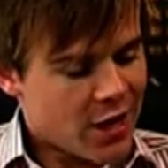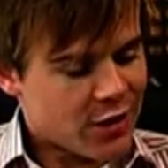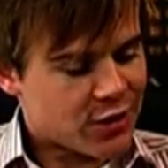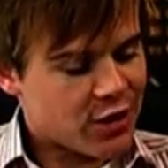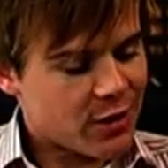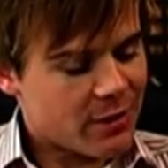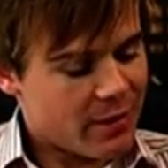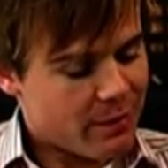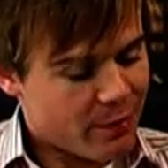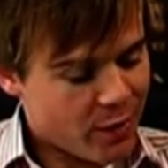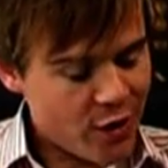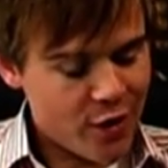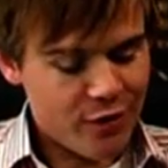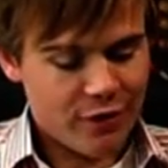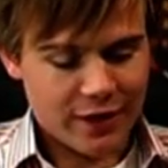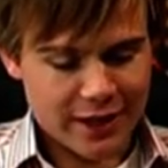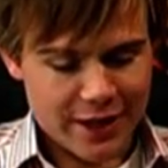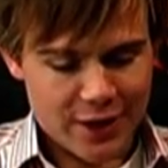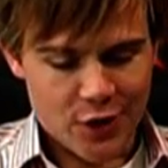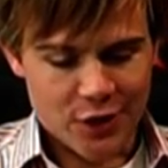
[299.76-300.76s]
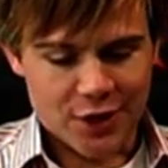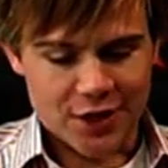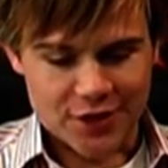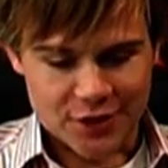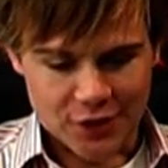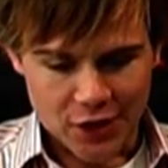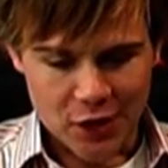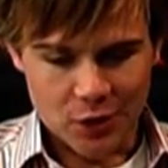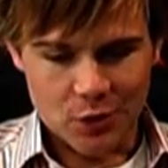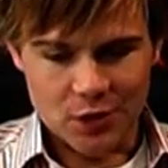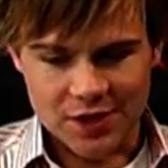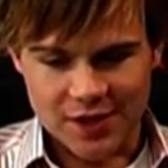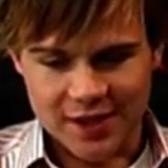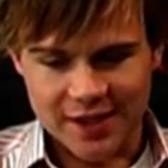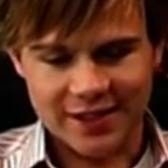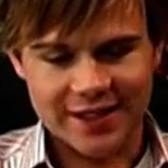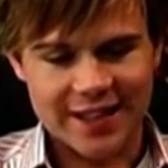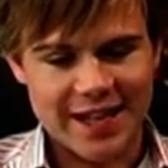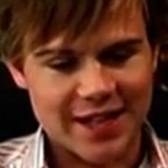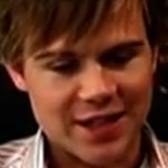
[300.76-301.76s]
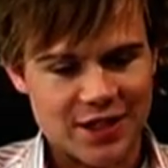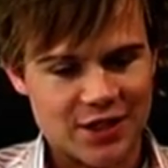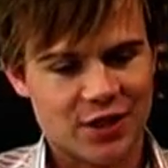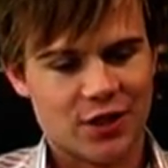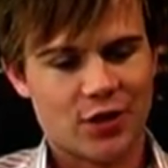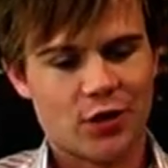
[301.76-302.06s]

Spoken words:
To be perfectly honest, I was still getting to